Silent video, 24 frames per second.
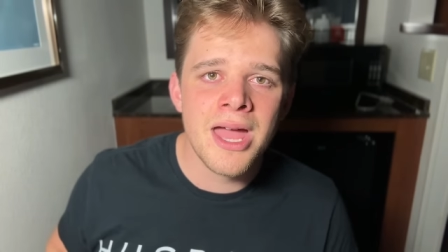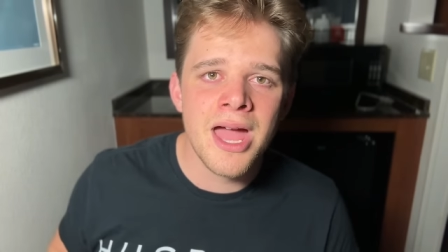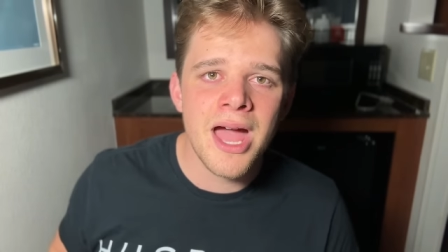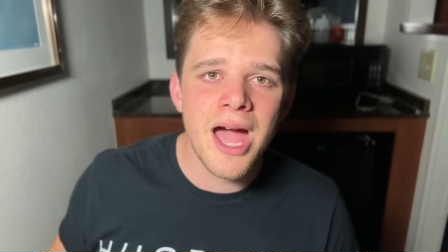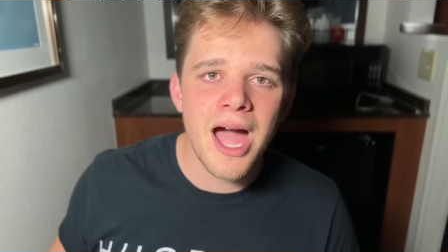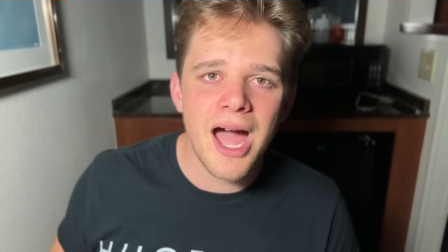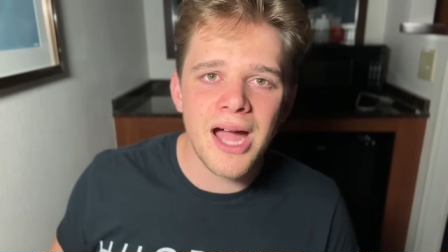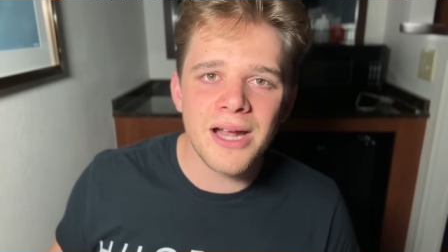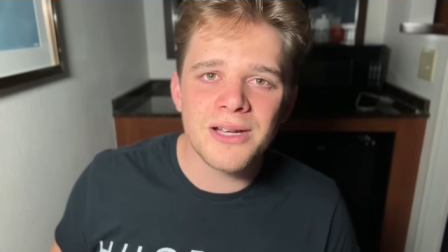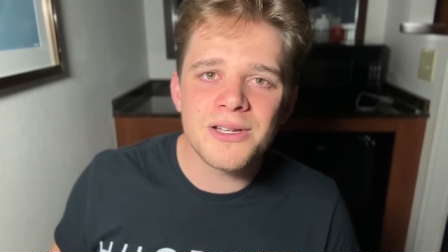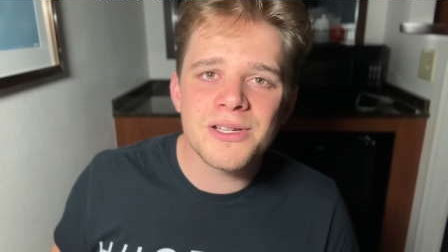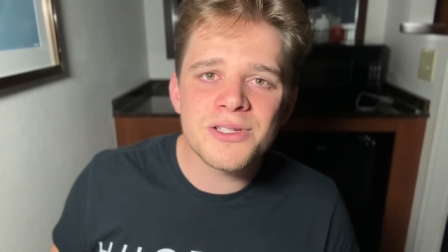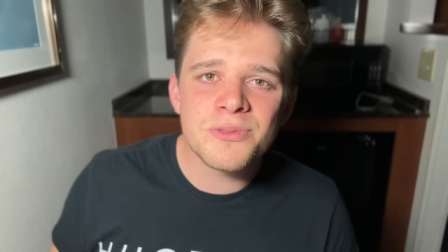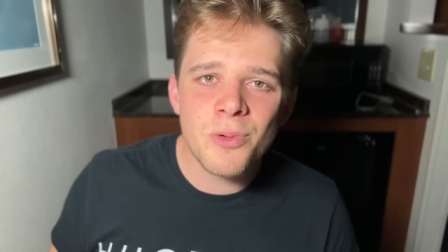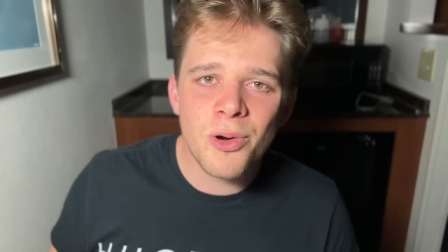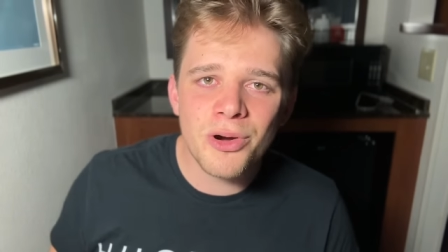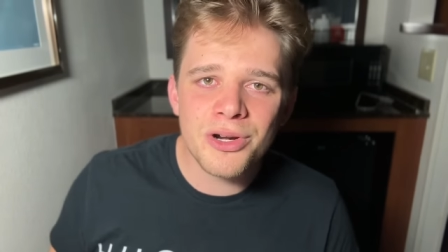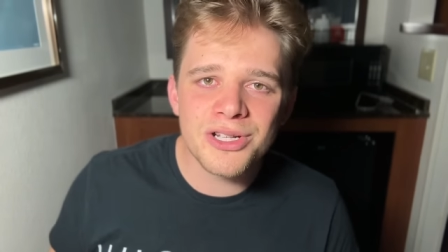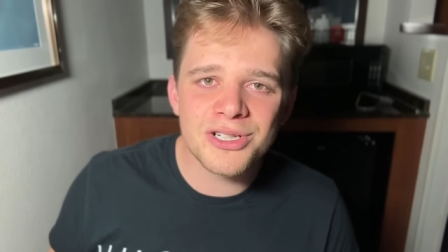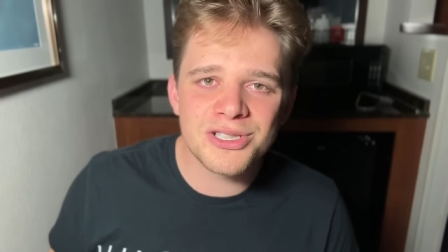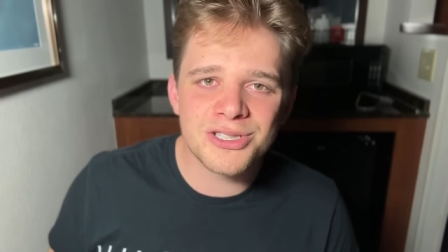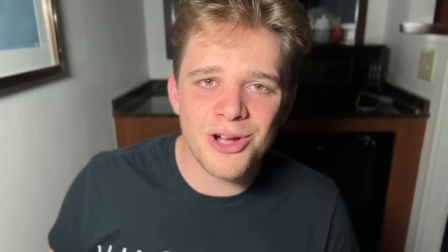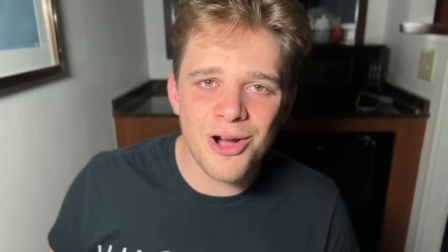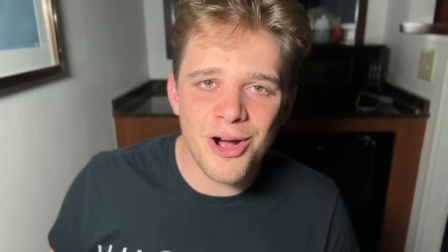I just want
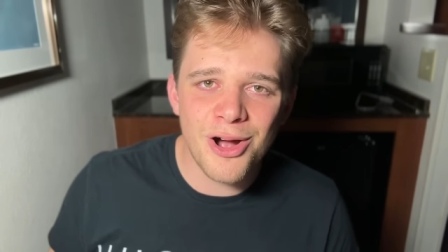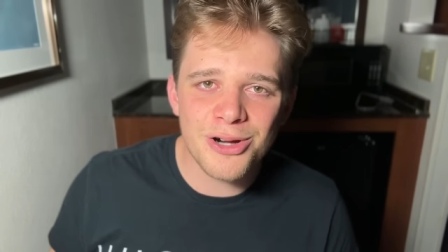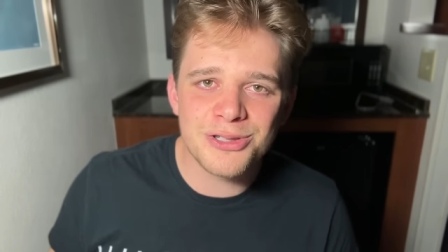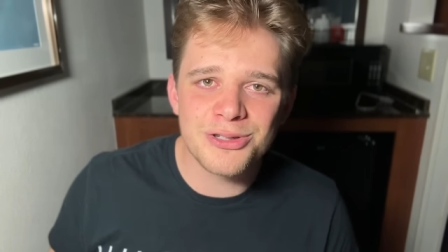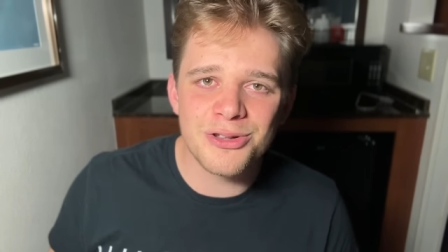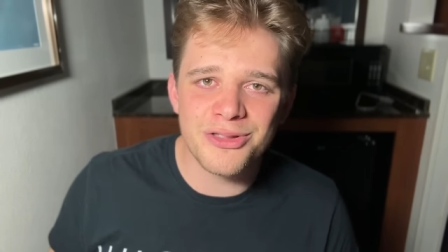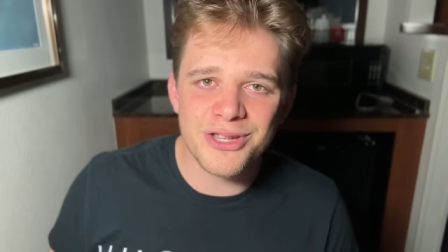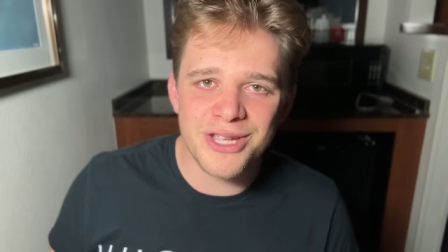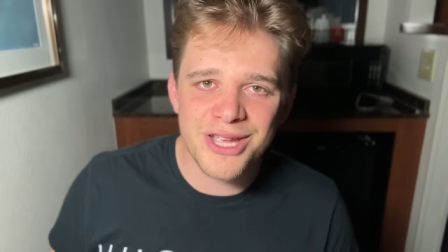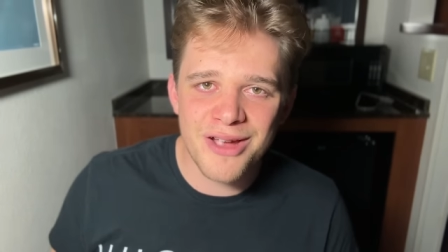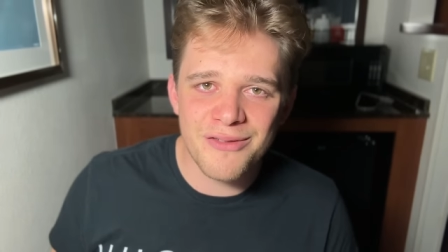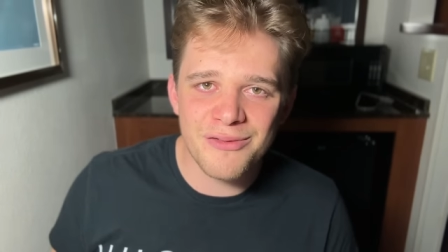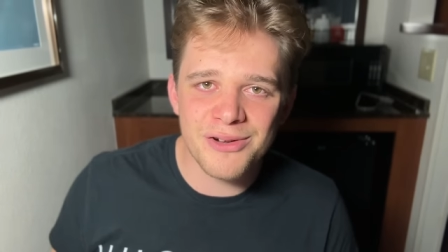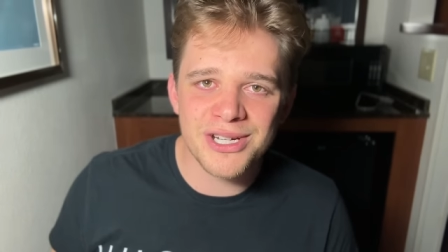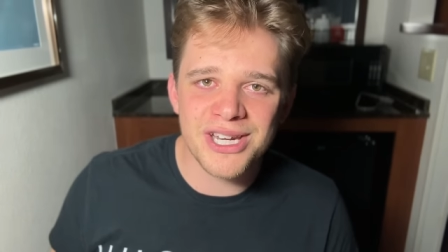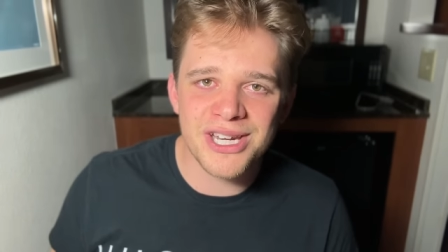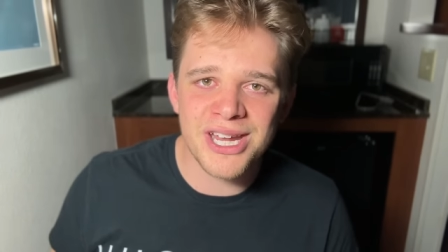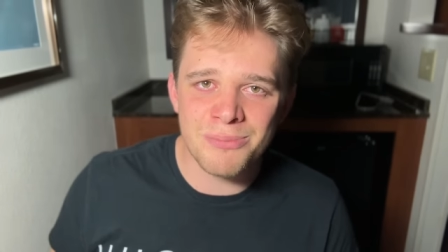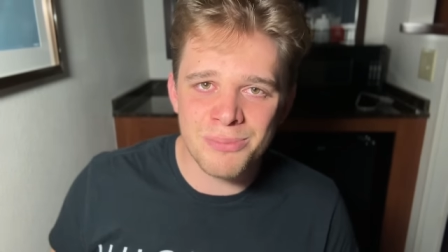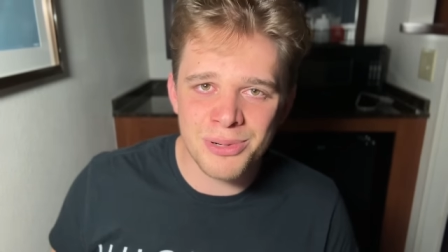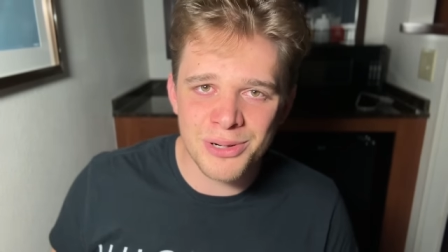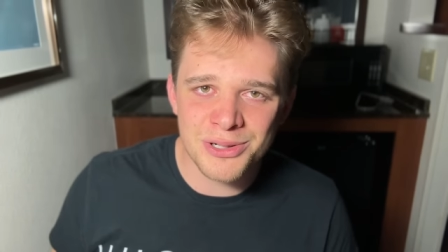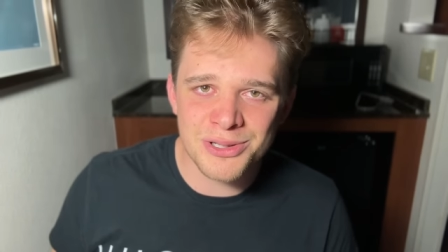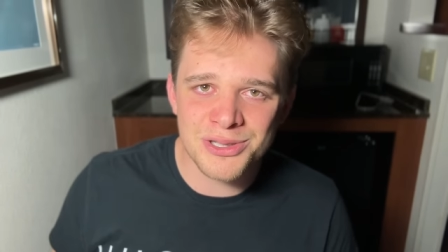to talk to the everyday
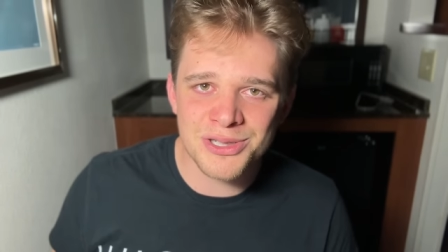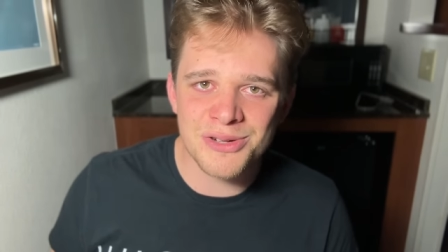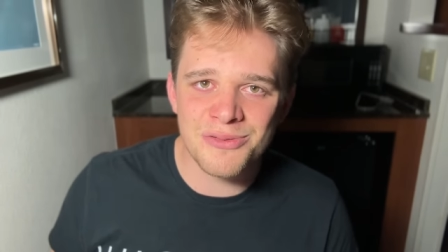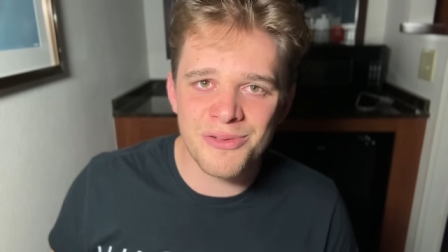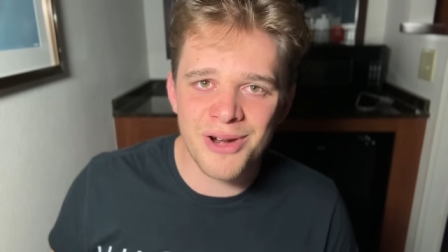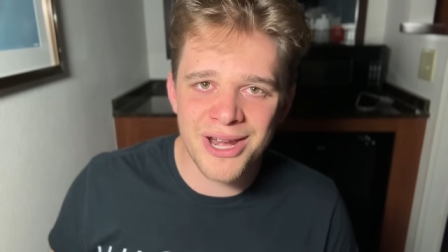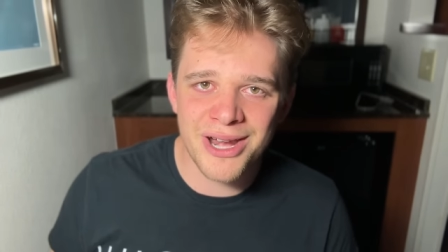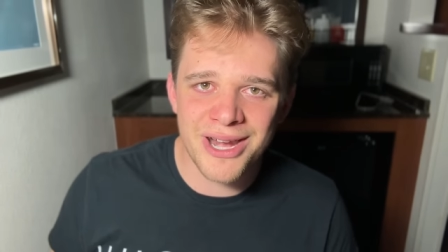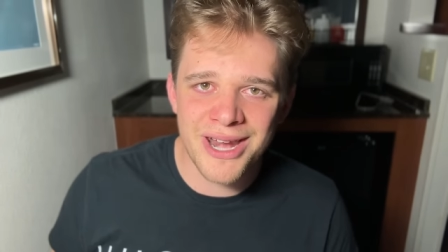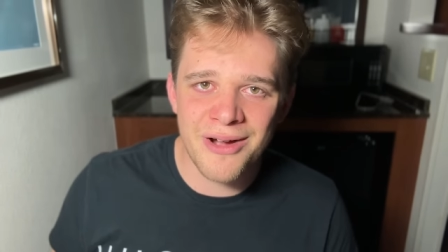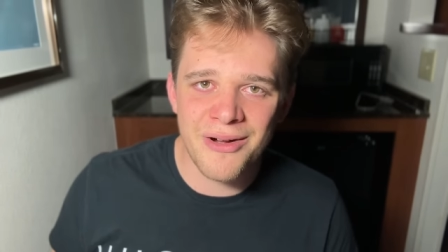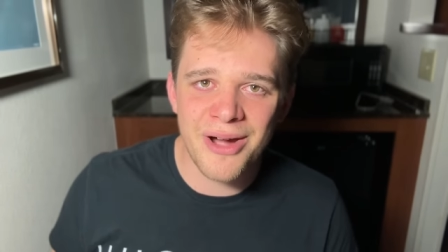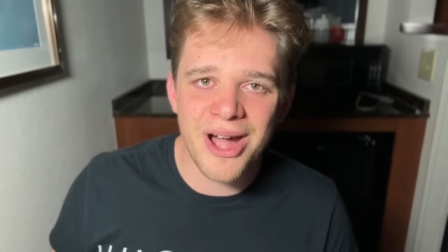person right now.